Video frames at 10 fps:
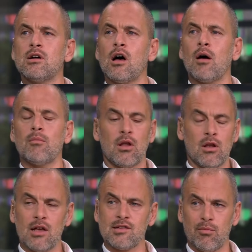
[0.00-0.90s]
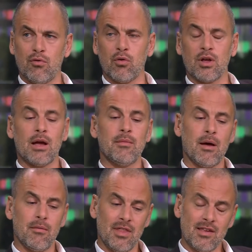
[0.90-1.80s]
Like I said before the game,
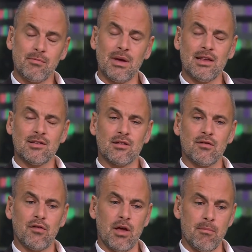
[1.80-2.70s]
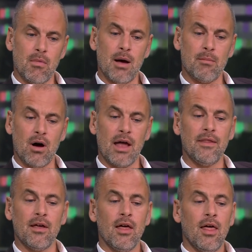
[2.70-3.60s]
this means, in my mind,
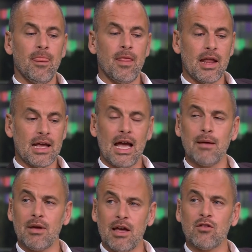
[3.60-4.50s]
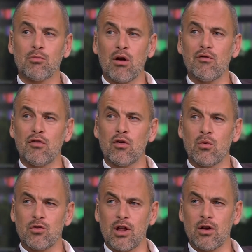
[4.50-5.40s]
that the game against Brentford,
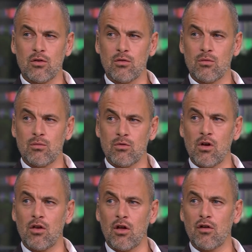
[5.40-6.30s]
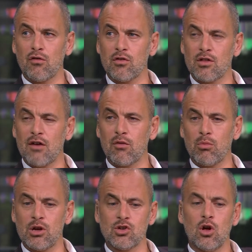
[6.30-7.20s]
which they got turned over at Stamford
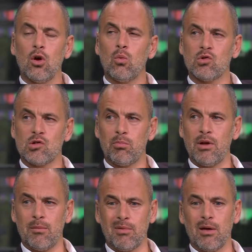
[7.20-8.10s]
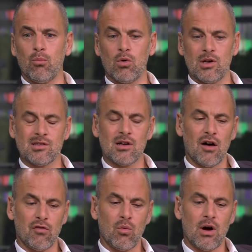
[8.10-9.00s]
Bridge, was a blip in what is
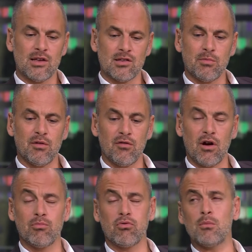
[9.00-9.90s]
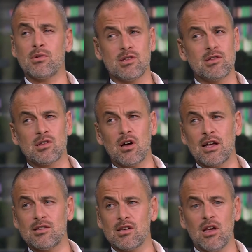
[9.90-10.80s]
otherwise has been very promising signs.